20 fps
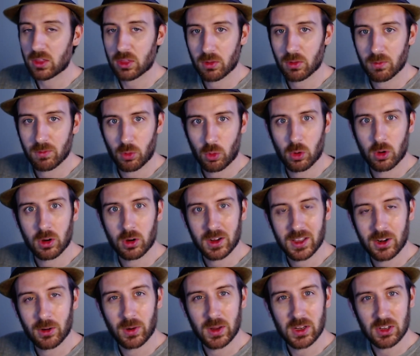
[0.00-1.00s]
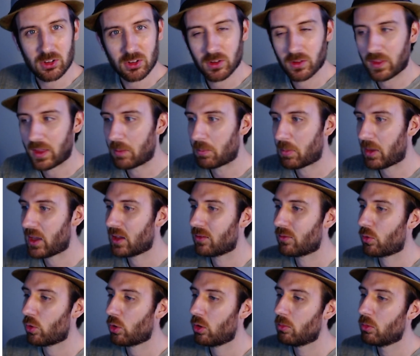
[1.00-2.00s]
4 iterations of that Pay
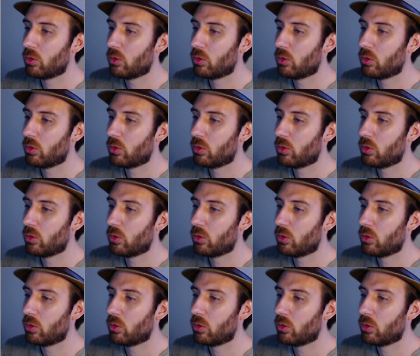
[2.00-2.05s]
It Forward